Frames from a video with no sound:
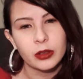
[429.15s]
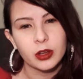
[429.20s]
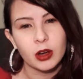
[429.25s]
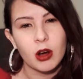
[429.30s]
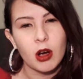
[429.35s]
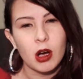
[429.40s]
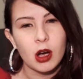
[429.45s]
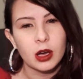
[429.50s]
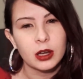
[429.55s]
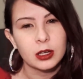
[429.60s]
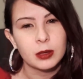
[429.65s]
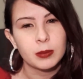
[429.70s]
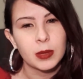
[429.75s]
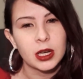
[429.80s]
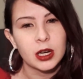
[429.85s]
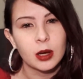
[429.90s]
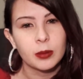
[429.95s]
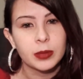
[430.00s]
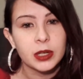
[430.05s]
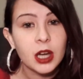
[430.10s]
the con, it may
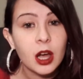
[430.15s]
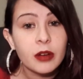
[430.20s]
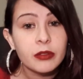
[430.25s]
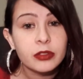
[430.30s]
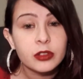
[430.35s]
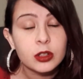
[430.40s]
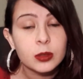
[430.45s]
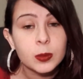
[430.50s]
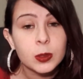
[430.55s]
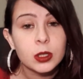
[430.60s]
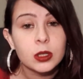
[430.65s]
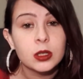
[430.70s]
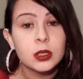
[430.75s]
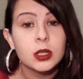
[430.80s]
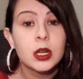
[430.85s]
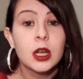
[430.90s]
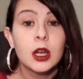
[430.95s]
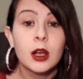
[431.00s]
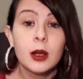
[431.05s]
not be comfortable,